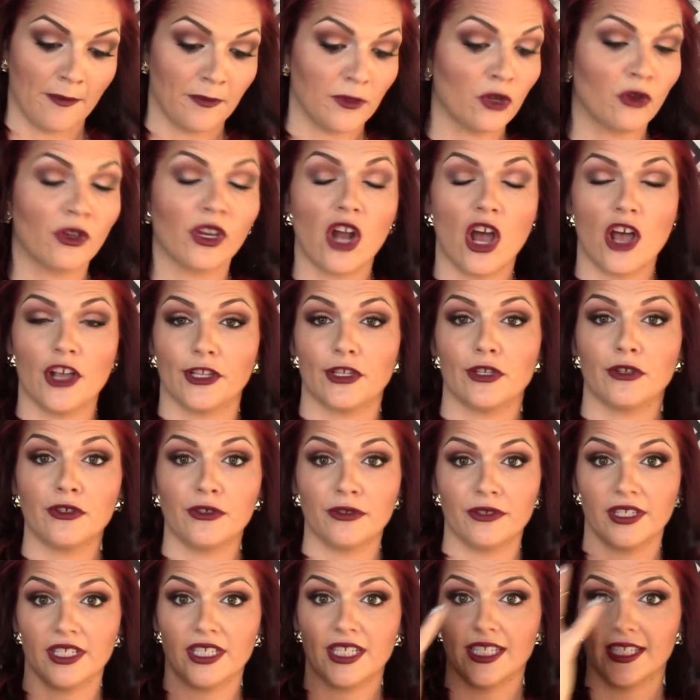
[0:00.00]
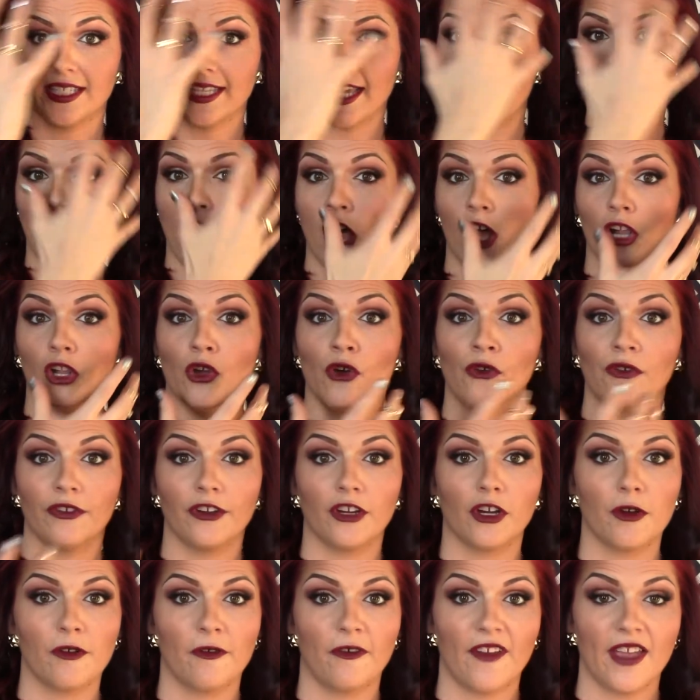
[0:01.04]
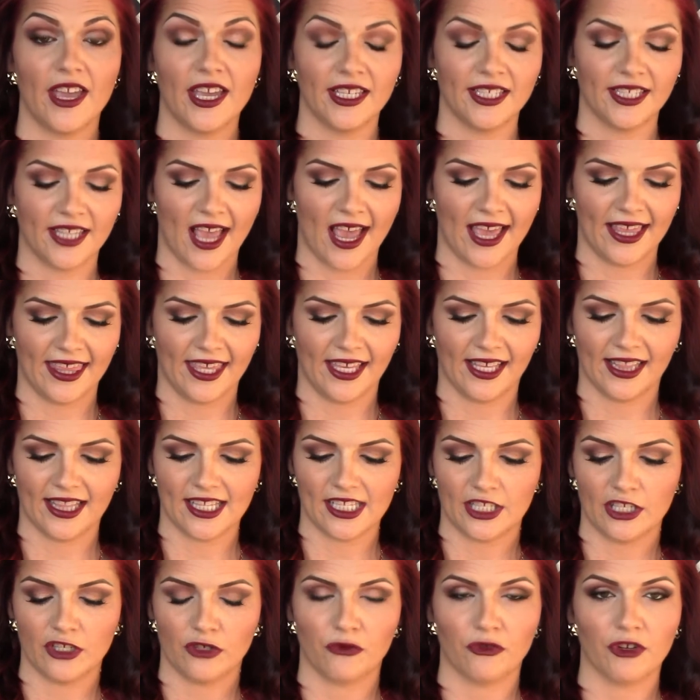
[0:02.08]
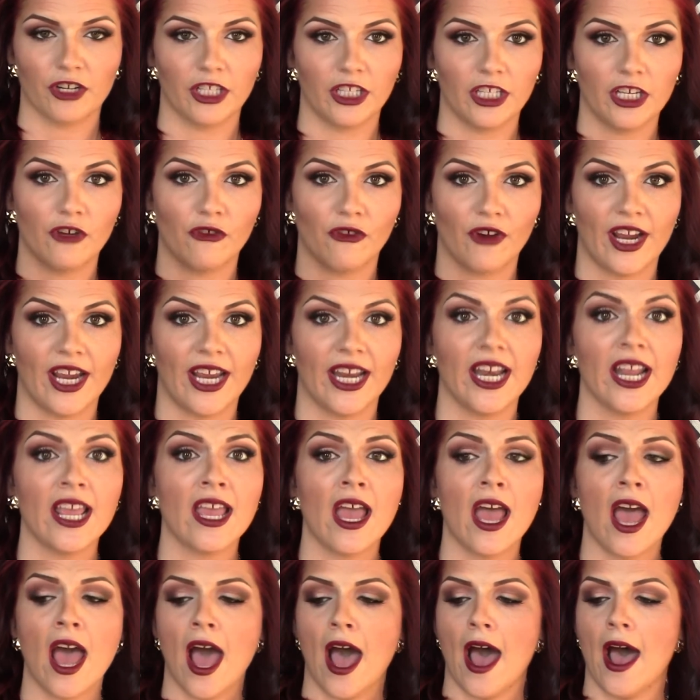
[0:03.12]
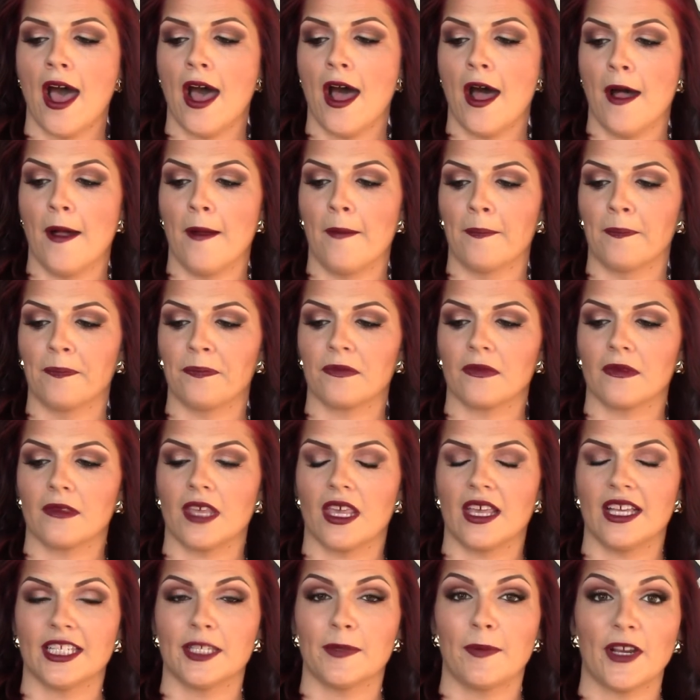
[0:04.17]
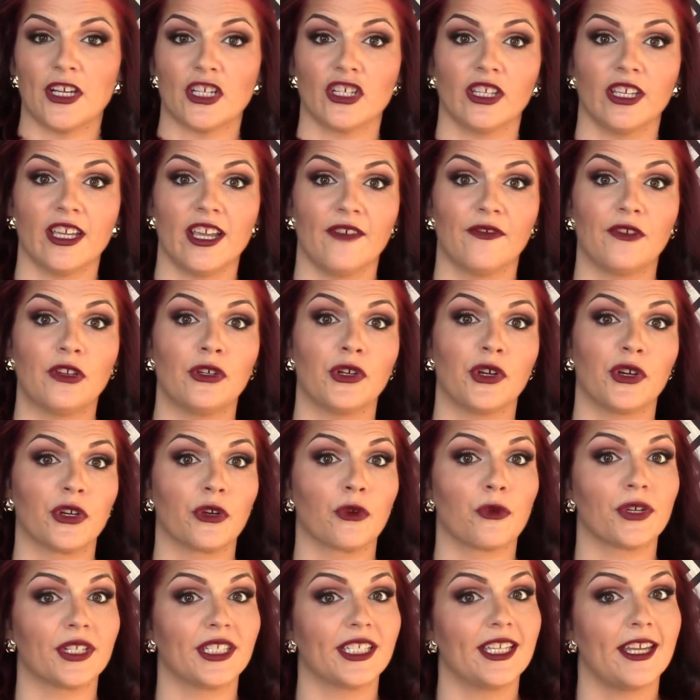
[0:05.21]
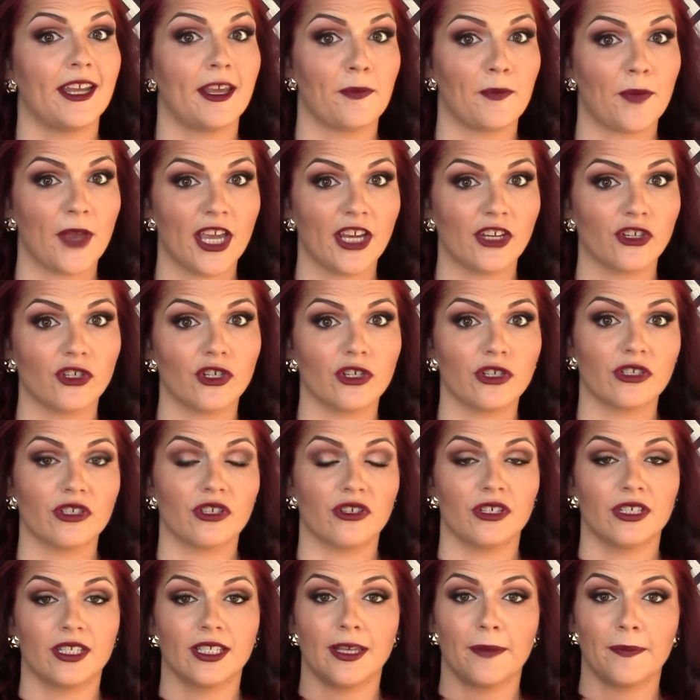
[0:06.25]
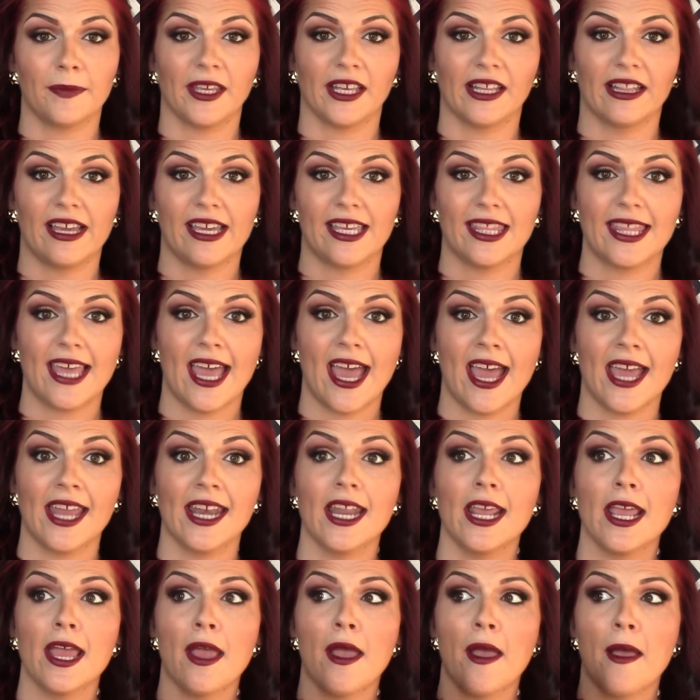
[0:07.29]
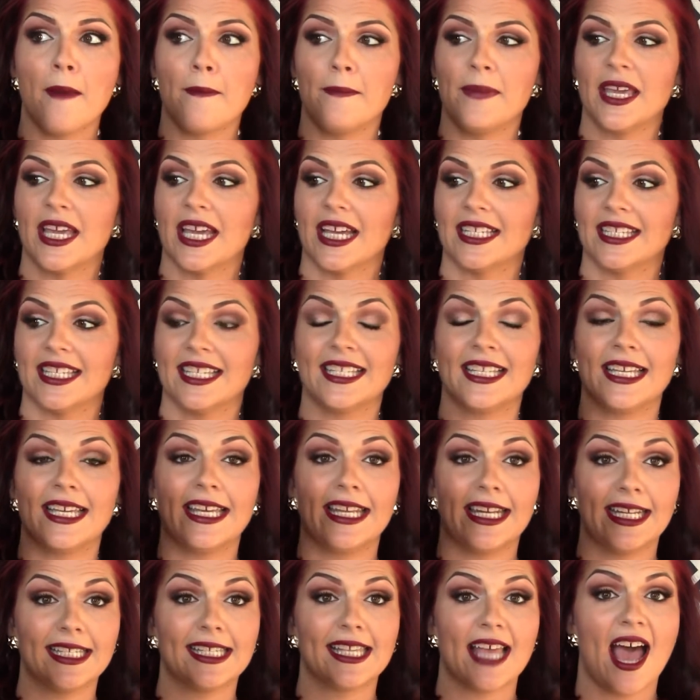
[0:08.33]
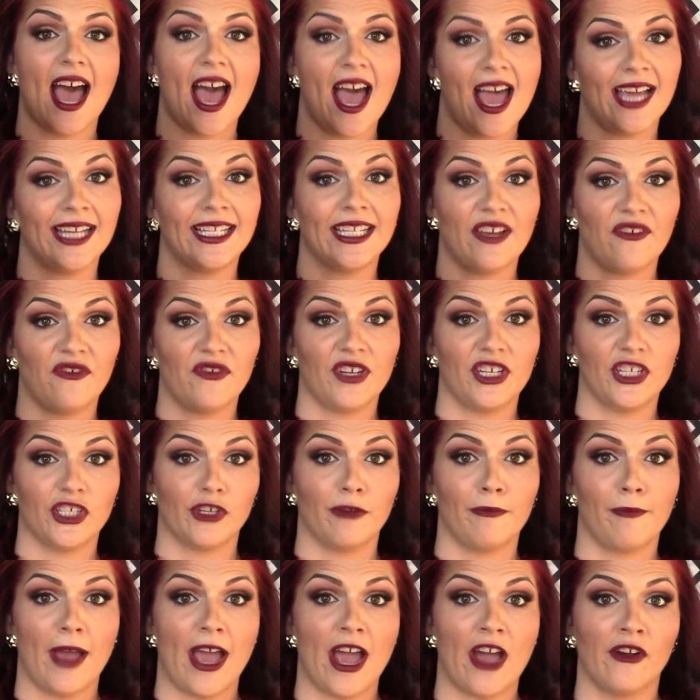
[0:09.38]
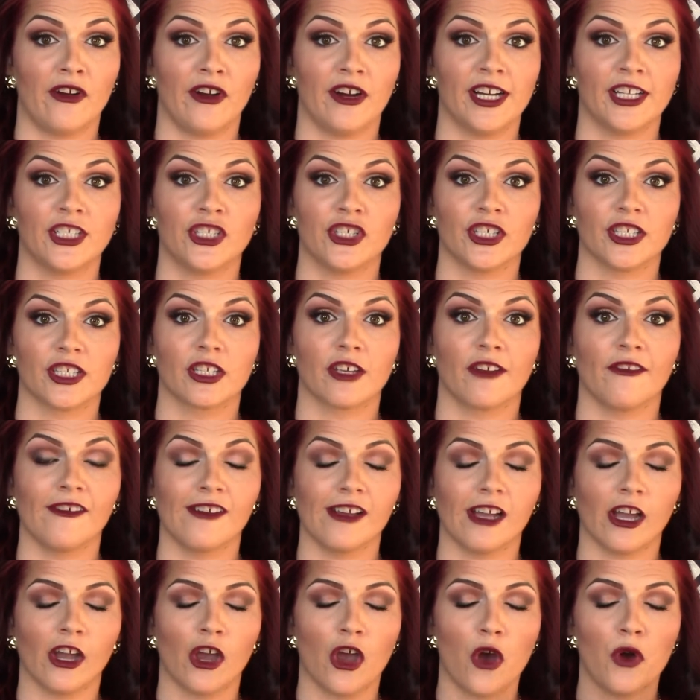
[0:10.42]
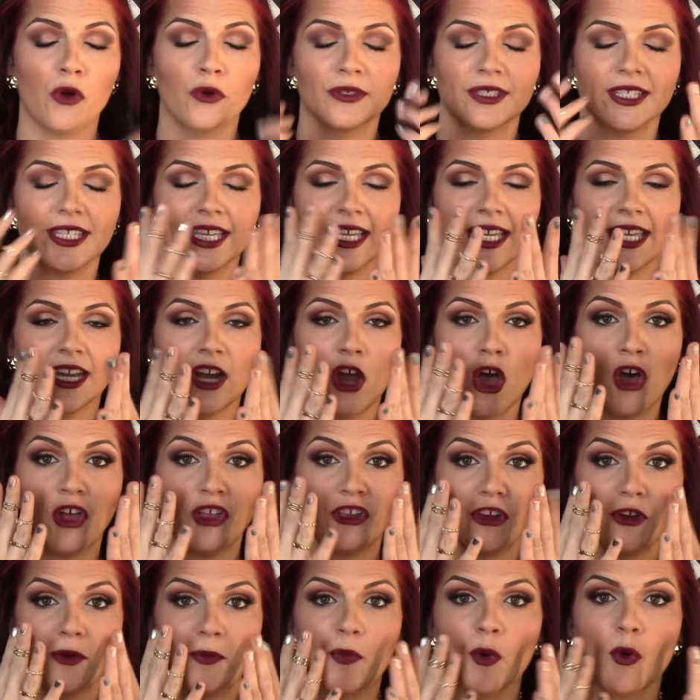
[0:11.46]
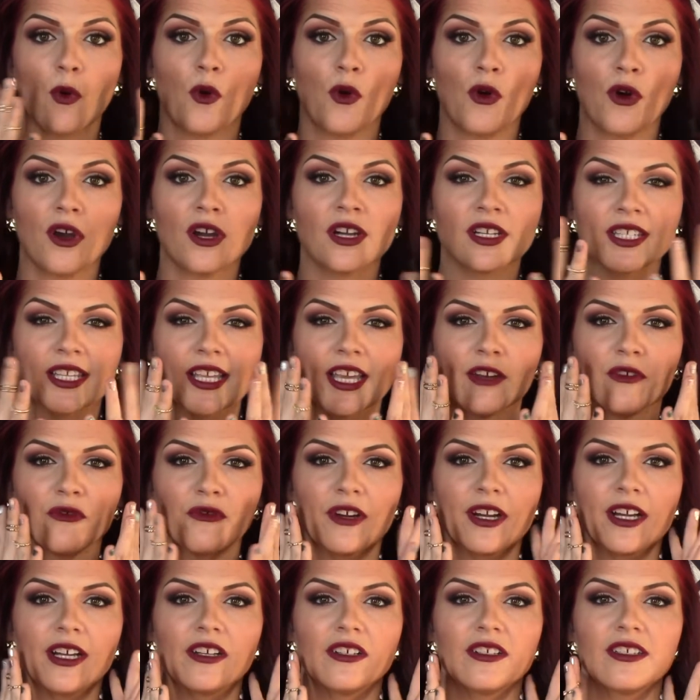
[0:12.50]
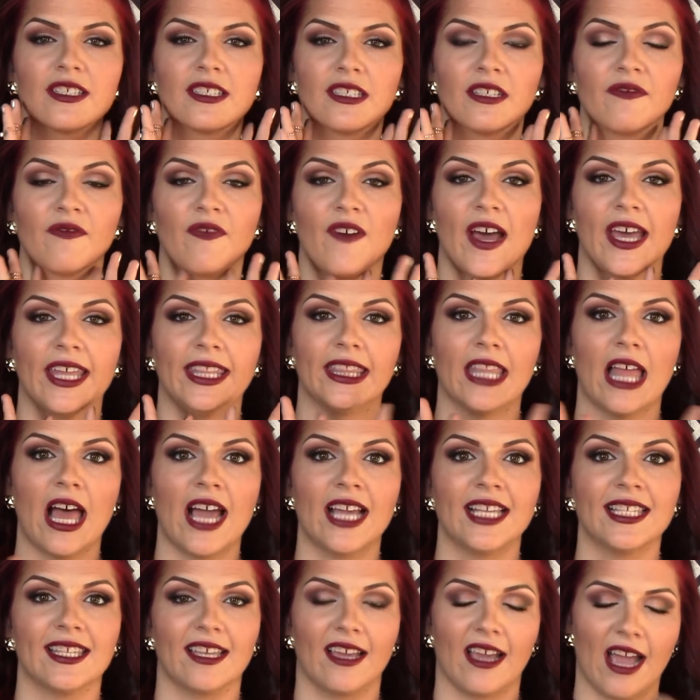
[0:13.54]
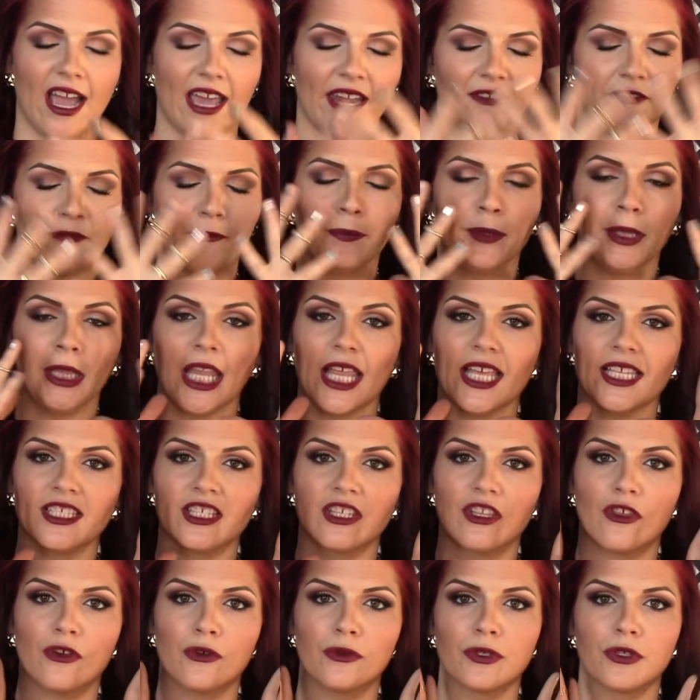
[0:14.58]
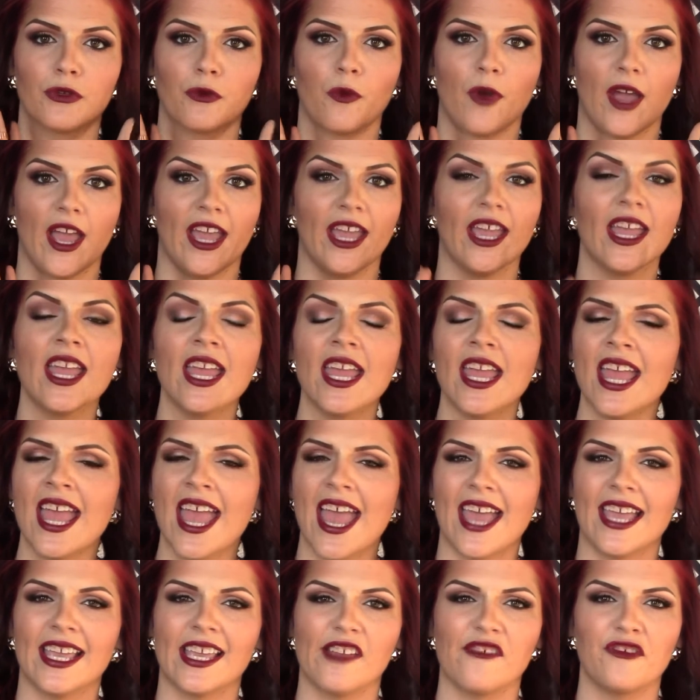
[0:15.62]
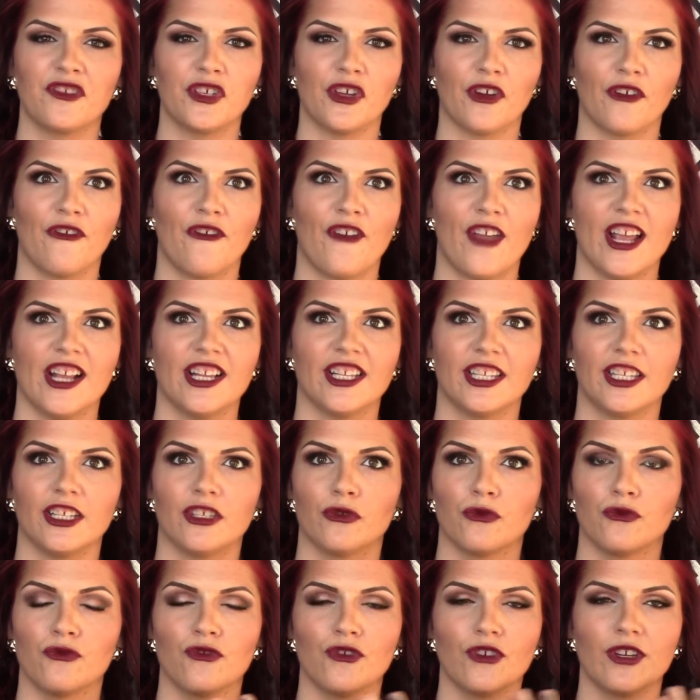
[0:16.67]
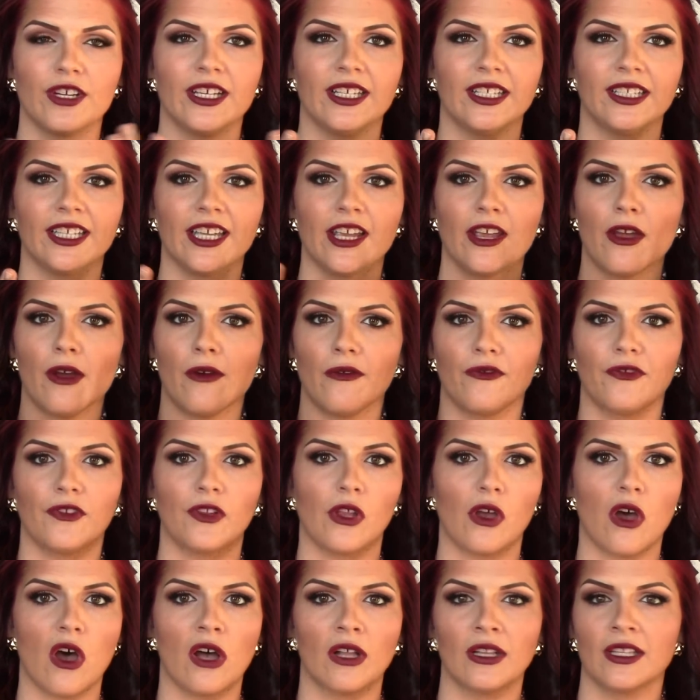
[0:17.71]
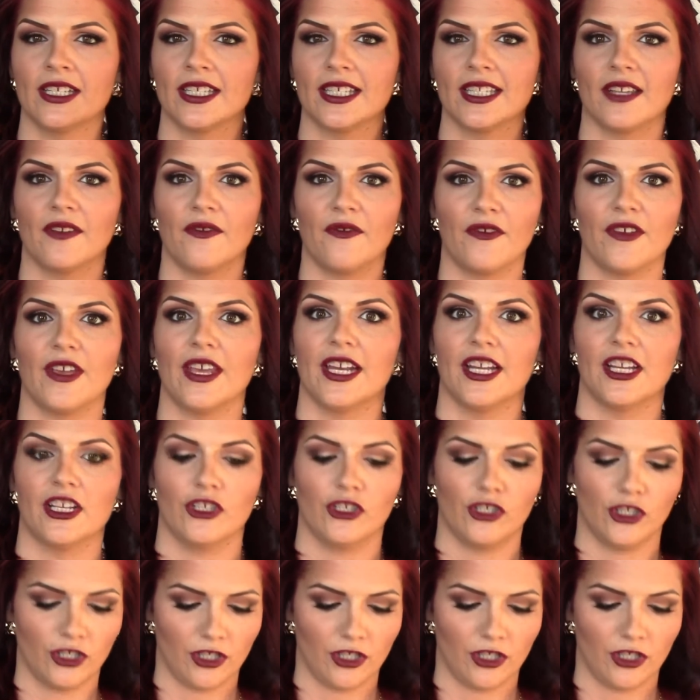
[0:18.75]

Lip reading: You can also use it to set all over your face. I think this is really great, especially if you know you're going to take pictures or something like that, because it is a high definition powder. It just goes in all your pores and wrinkles and fine lines and kind of blends those away and gives your face this really flawless finish.